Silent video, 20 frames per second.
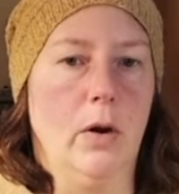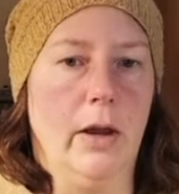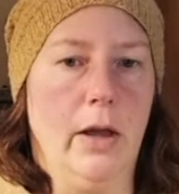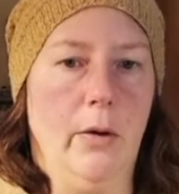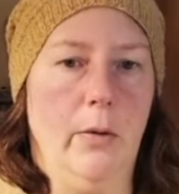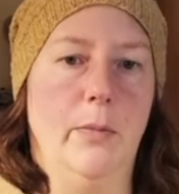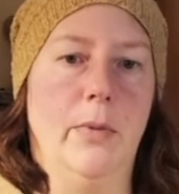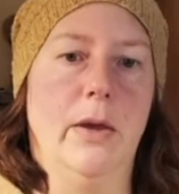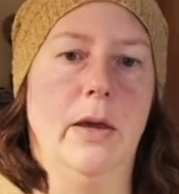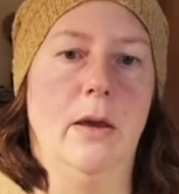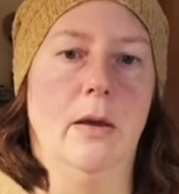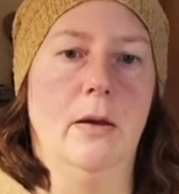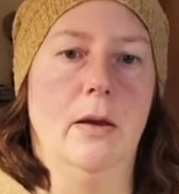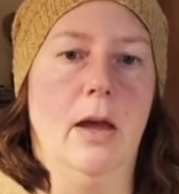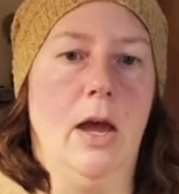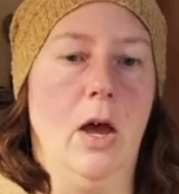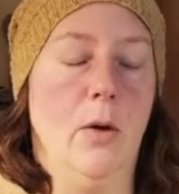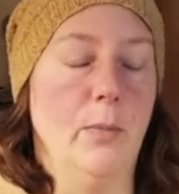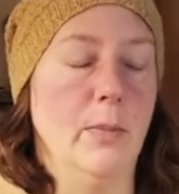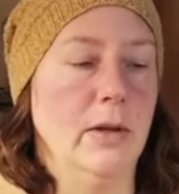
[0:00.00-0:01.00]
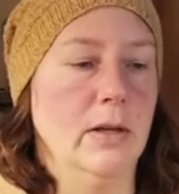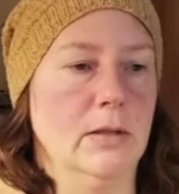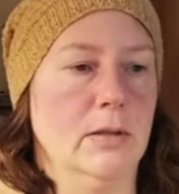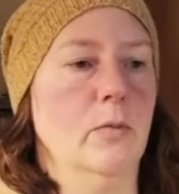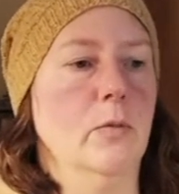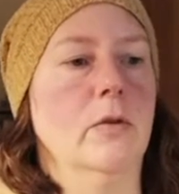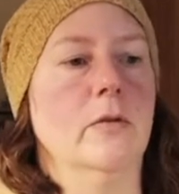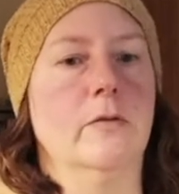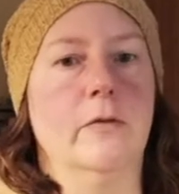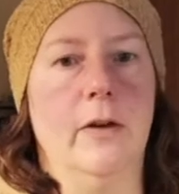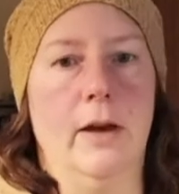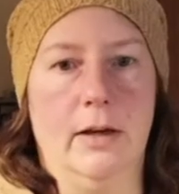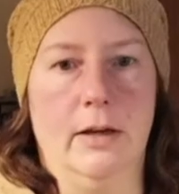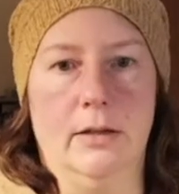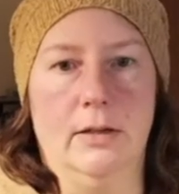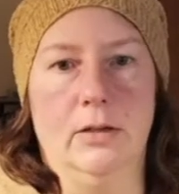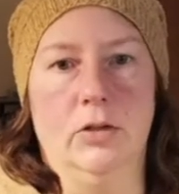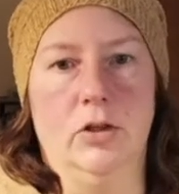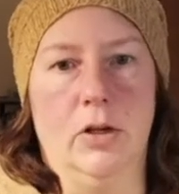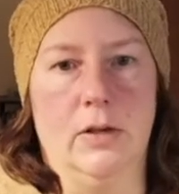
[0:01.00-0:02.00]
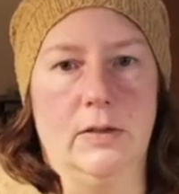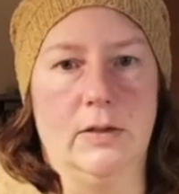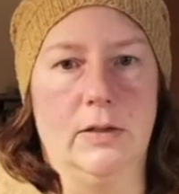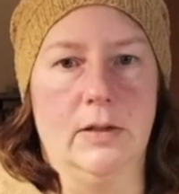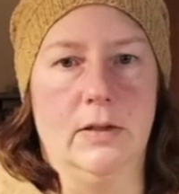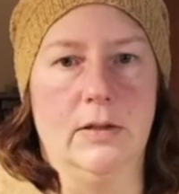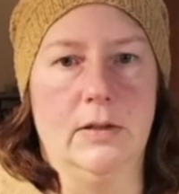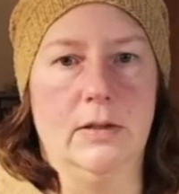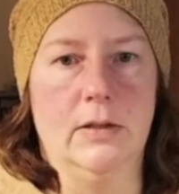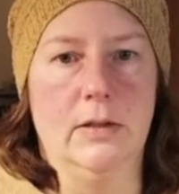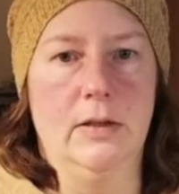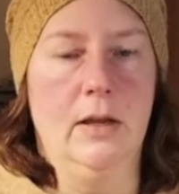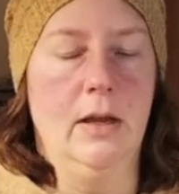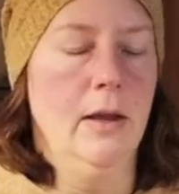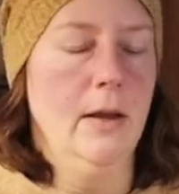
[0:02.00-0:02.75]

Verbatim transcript: helping someone find justice.